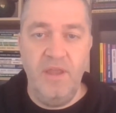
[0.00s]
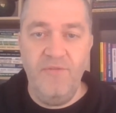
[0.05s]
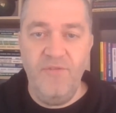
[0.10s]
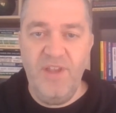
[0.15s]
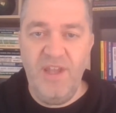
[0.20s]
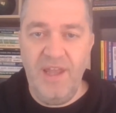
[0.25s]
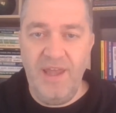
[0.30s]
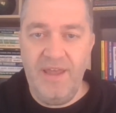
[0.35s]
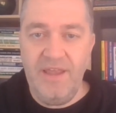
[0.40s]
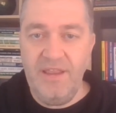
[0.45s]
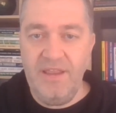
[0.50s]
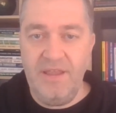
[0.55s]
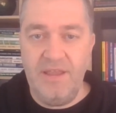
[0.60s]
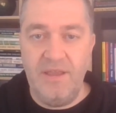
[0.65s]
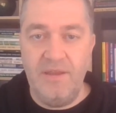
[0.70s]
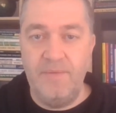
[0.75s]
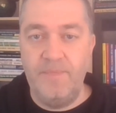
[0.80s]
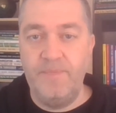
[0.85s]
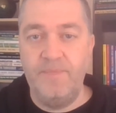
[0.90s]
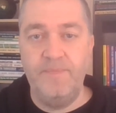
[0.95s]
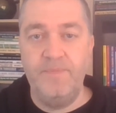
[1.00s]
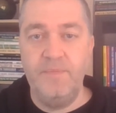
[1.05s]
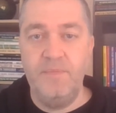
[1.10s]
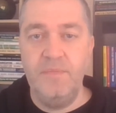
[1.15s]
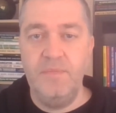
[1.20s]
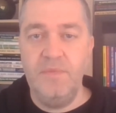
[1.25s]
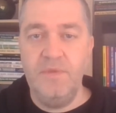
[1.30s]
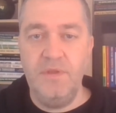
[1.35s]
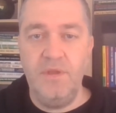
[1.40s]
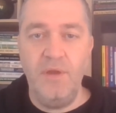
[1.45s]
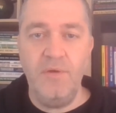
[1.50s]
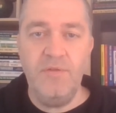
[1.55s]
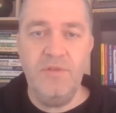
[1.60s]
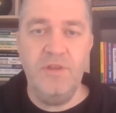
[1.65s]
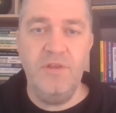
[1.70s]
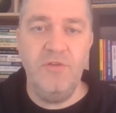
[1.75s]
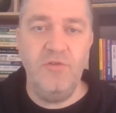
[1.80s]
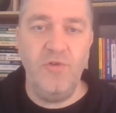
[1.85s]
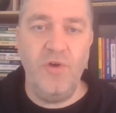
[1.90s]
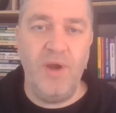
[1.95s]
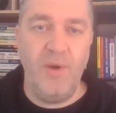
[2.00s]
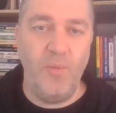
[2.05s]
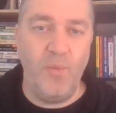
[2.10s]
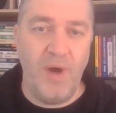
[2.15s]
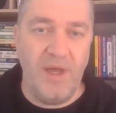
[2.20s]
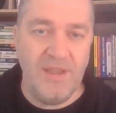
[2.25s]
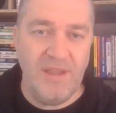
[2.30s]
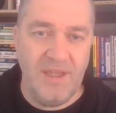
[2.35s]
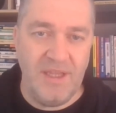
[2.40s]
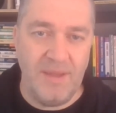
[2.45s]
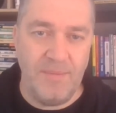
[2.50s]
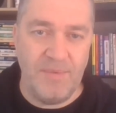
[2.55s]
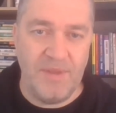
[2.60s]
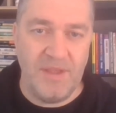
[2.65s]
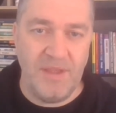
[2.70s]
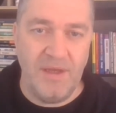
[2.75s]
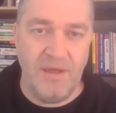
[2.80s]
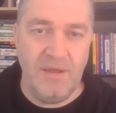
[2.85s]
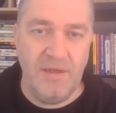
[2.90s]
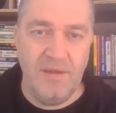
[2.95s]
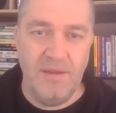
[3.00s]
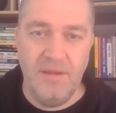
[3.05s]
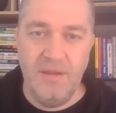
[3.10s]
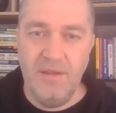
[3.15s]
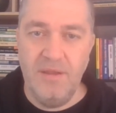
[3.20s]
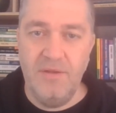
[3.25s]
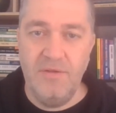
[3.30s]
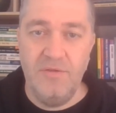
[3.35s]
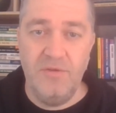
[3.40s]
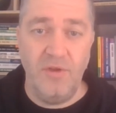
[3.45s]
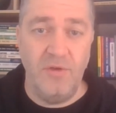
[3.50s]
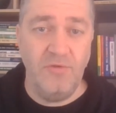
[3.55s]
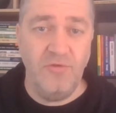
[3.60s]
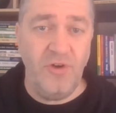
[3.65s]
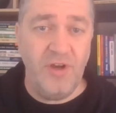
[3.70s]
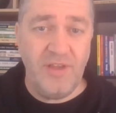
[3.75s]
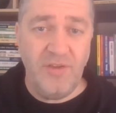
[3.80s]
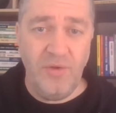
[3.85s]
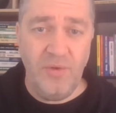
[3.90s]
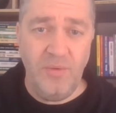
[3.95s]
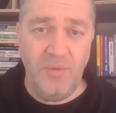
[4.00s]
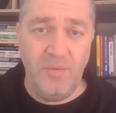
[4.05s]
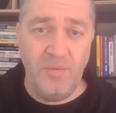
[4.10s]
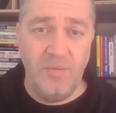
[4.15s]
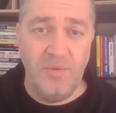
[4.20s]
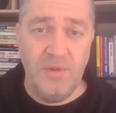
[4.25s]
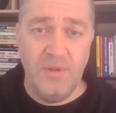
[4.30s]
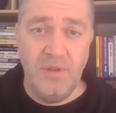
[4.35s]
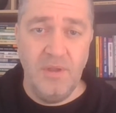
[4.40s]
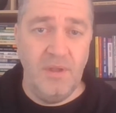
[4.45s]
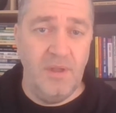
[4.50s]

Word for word: If you're lazy, don't just try one tipster. Don't try two.